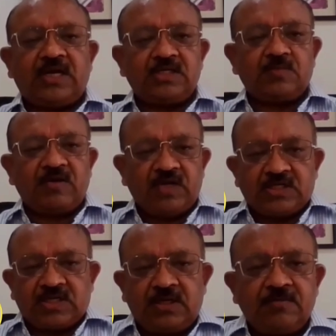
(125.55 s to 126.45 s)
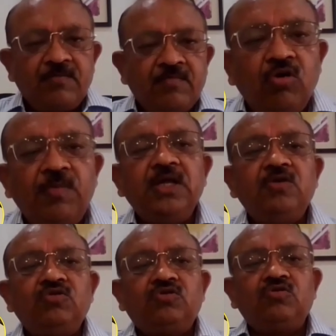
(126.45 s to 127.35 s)
That is my waste size. Nobody
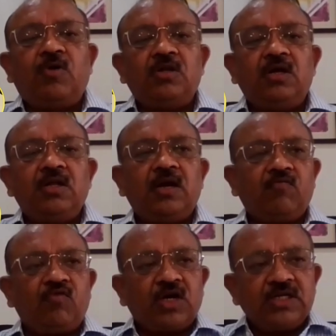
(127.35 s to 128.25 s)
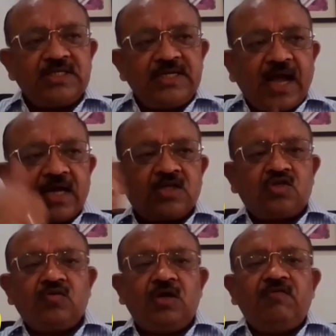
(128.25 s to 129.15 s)
used to bother that what is the
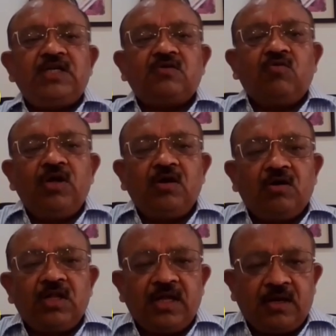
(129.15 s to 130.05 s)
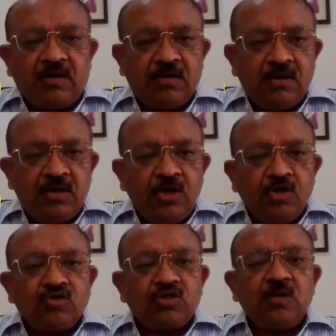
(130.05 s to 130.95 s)
actual waste going on there.
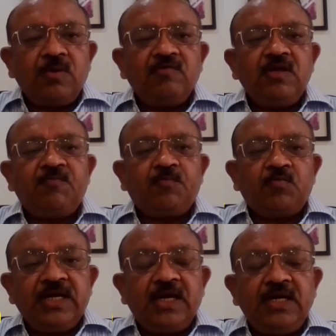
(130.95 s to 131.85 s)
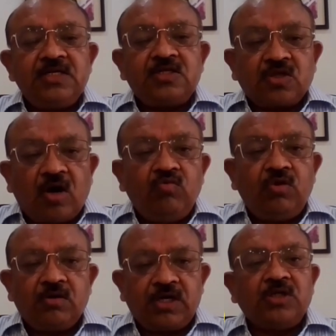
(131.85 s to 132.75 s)
So some of the technically
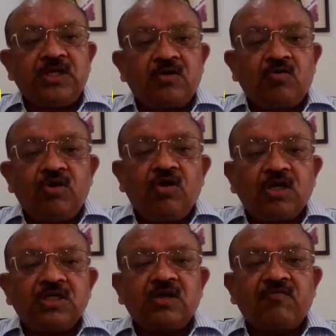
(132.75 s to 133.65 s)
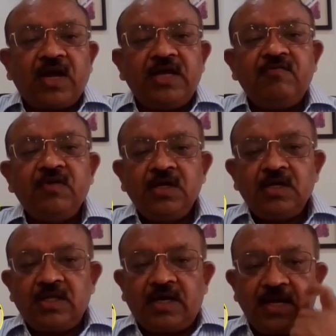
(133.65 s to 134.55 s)
sound project could not survive
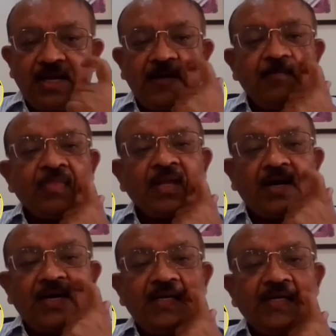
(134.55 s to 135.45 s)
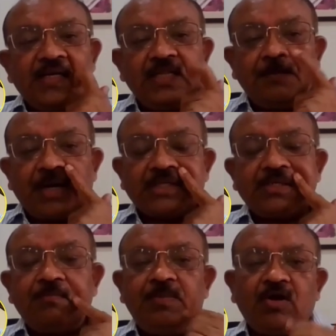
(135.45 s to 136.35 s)
the day earlier in the
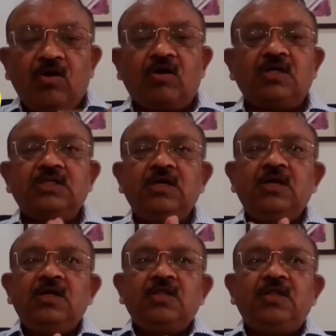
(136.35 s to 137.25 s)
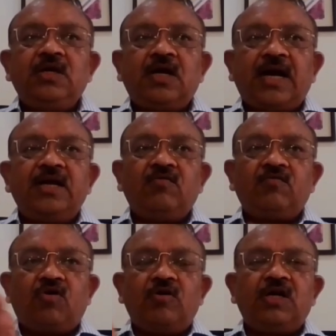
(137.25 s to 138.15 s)
past because the kind
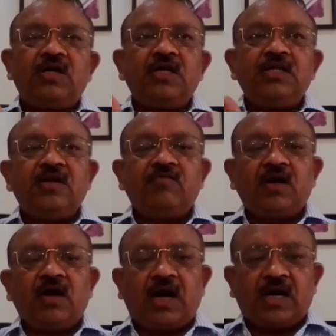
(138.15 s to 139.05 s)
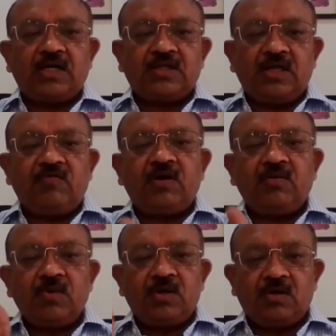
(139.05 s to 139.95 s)
of quantity they were promised,
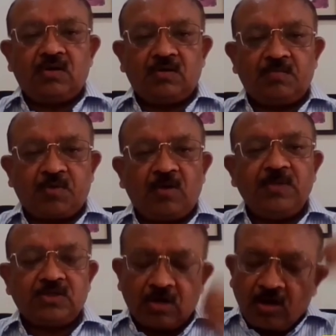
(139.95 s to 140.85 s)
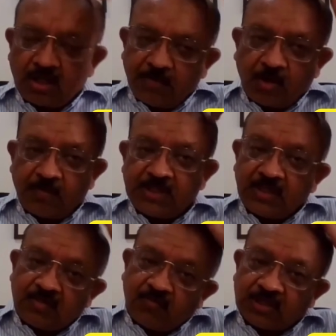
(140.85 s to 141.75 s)

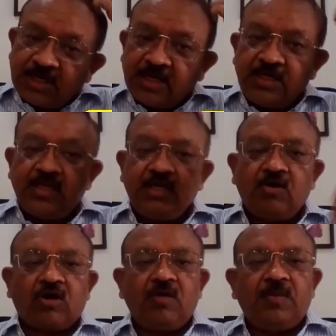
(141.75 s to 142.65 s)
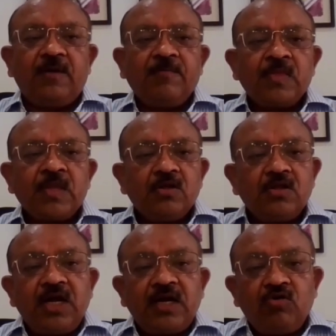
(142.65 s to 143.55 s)
it was written in the document,
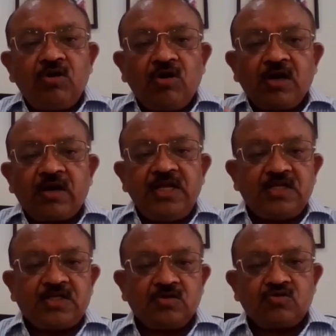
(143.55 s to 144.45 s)
that could not reach.